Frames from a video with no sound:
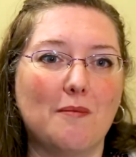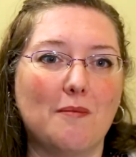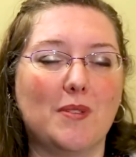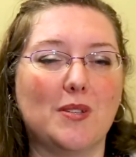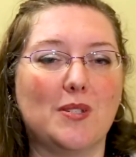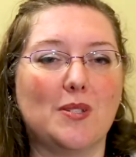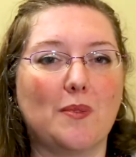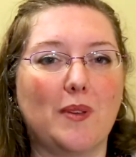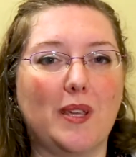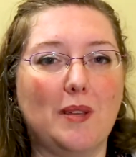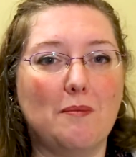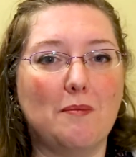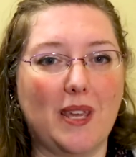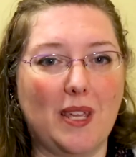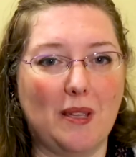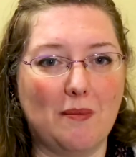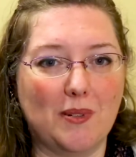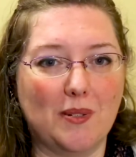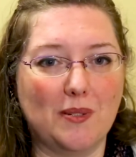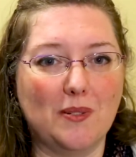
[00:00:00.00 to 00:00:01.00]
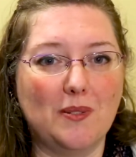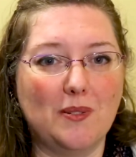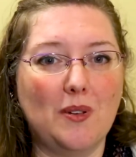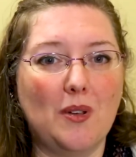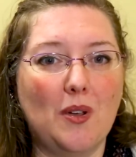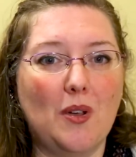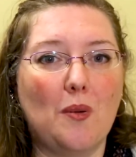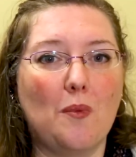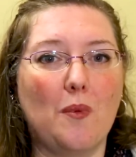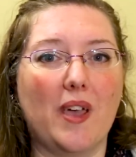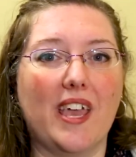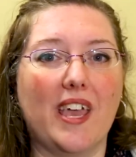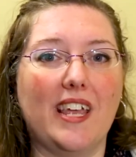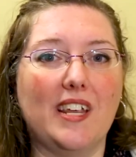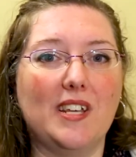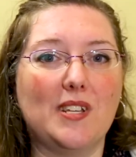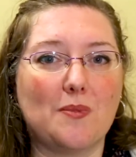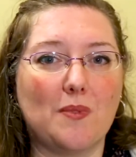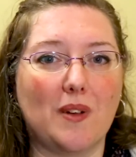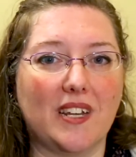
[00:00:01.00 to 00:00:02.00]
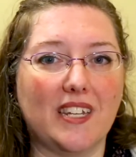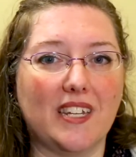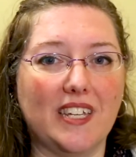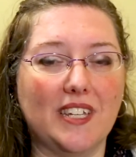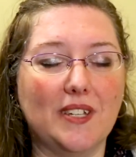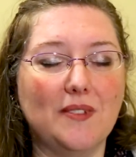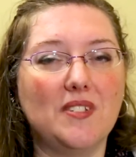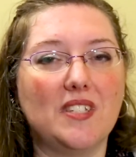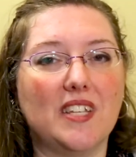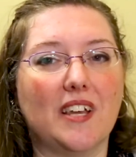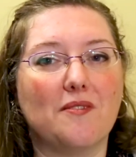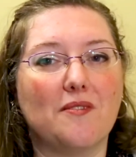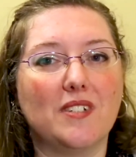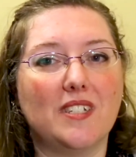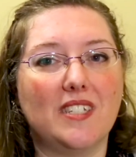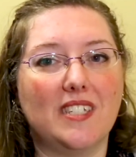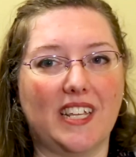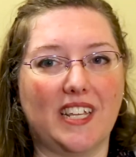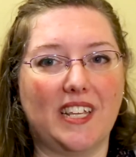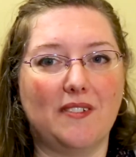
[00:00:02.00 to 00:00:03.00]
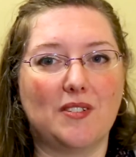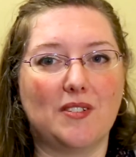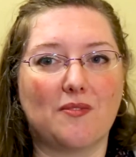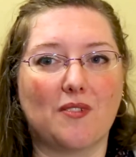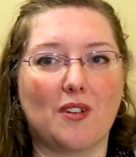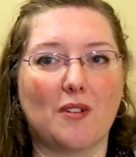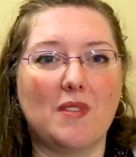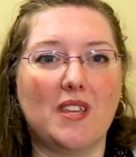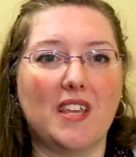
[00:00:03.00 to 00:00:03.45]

between people where each one gives and receives from the